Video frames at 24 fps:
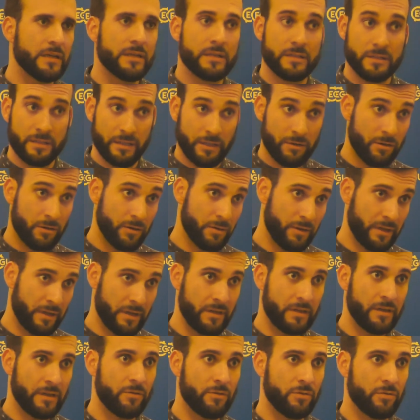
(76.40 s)
zero
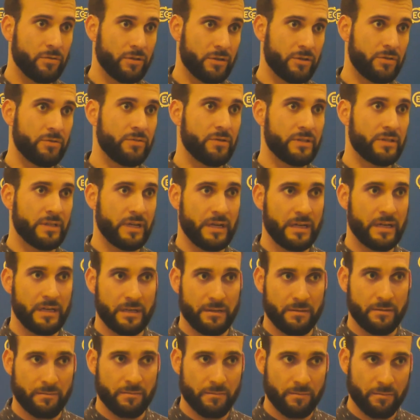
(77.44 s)
then in order to
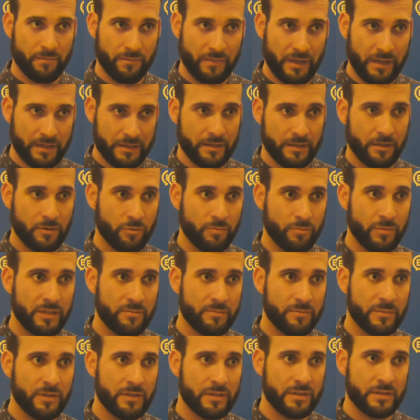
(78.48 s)
say that's the
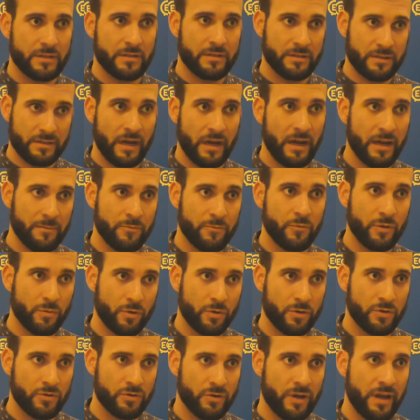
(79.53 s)
commitment time we
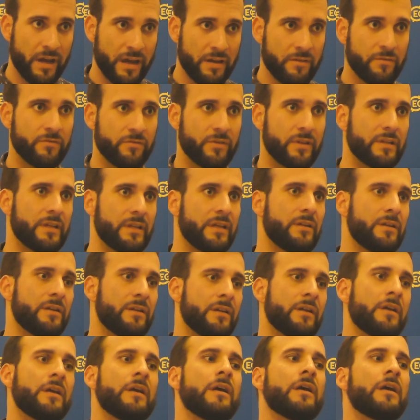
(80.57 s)
want to have, and
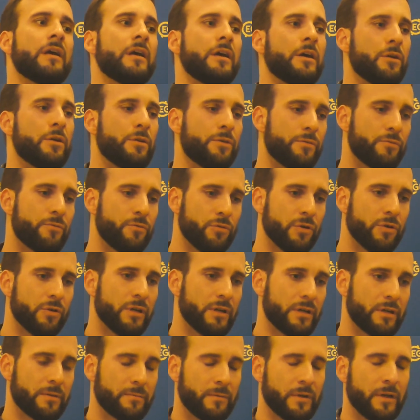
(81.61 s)
then through
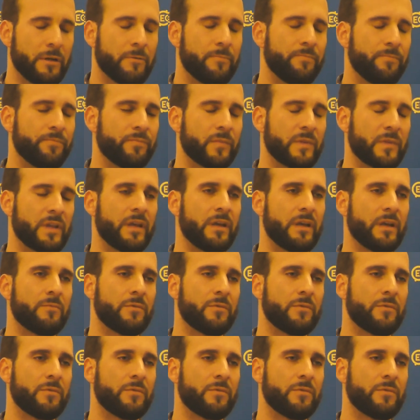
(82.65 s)
a um,